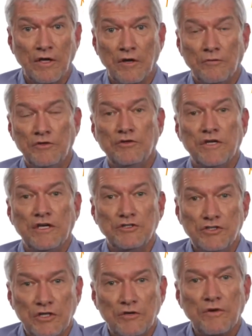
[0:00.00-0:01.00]
When you take
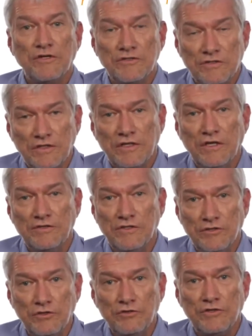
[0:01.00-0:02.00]
generations of kids
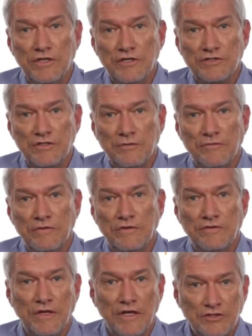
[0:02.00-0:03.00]
and you teach them
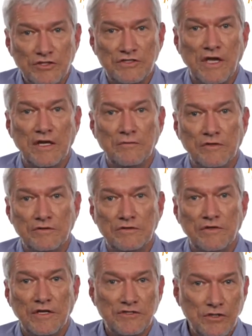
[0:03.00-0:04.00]
they're just animals,
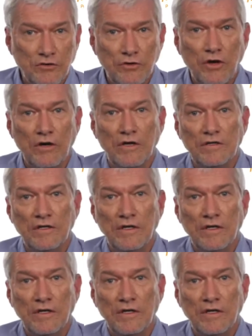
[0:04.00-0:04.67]
there's no God.